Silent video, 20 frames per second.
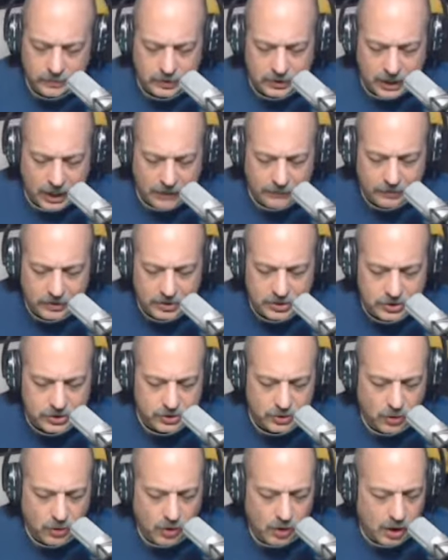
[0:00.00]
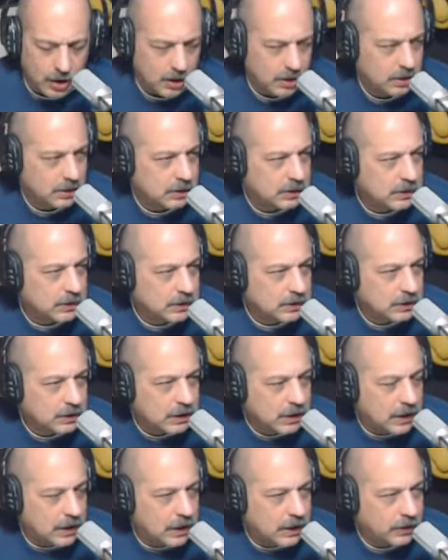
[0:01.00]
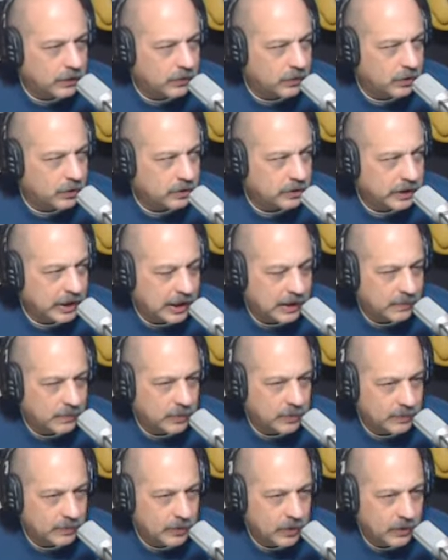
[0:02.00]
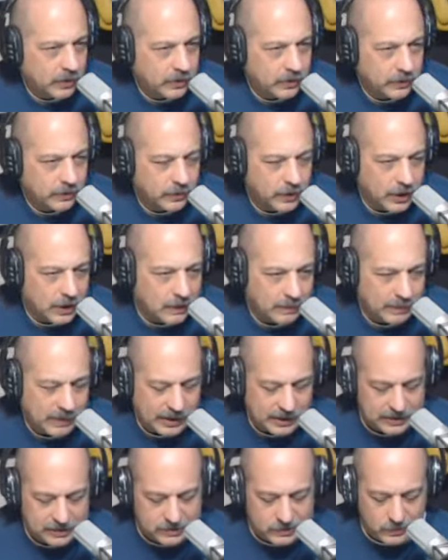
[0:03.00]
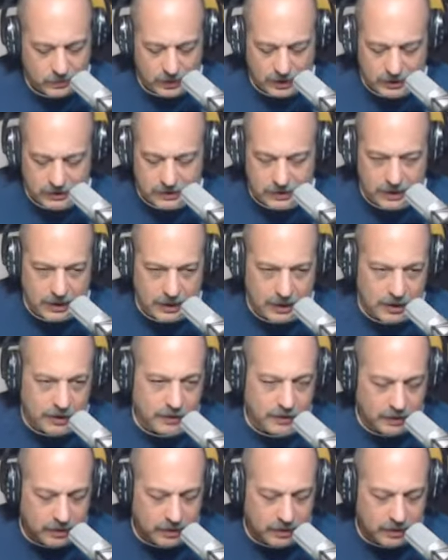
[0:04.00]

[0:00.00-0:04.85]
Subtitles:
Gary Shaw, longtime promoter, passed away today.